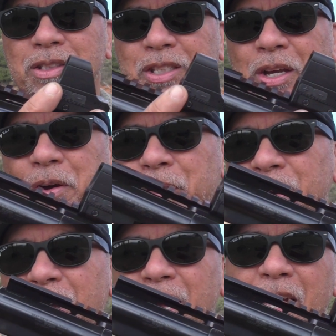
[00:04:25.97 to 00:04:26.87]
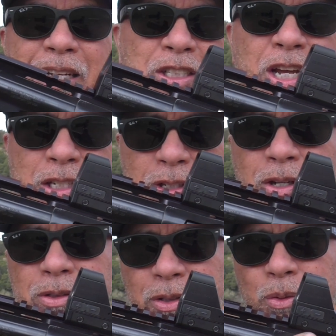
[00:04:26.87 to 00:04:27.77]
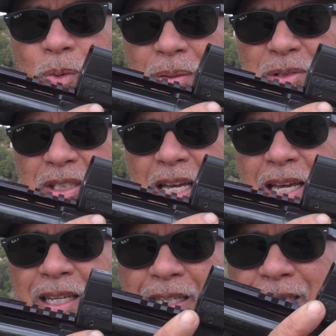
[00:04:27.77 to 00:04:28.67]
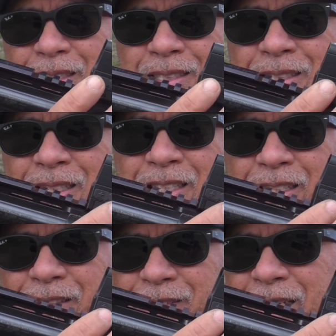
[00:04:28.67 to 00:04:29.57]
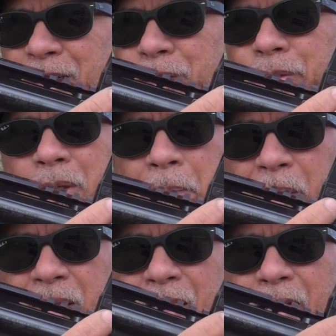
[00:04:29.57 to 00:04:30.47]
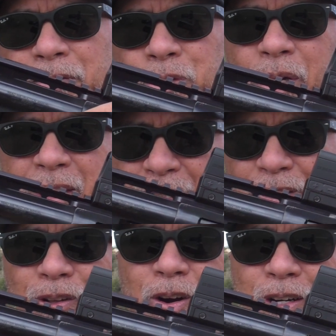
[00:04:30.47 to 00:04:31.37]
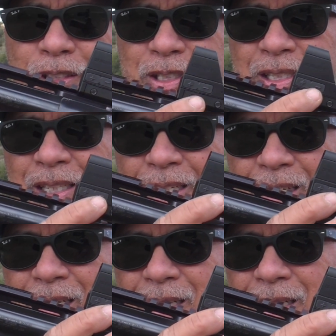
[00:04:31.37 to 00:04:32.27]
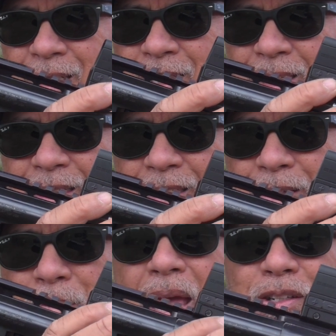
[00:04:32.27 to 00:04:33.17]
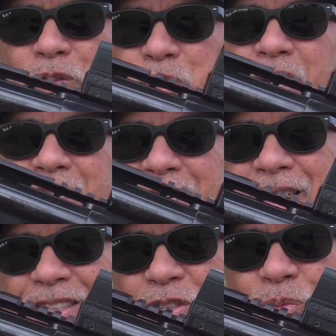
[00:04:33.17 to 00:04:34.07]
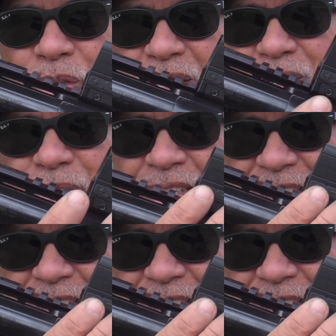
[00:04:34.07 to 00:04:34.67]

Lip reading: so I actually had to go to the website and download their PDF so I can enlarge the manual so I can actually read what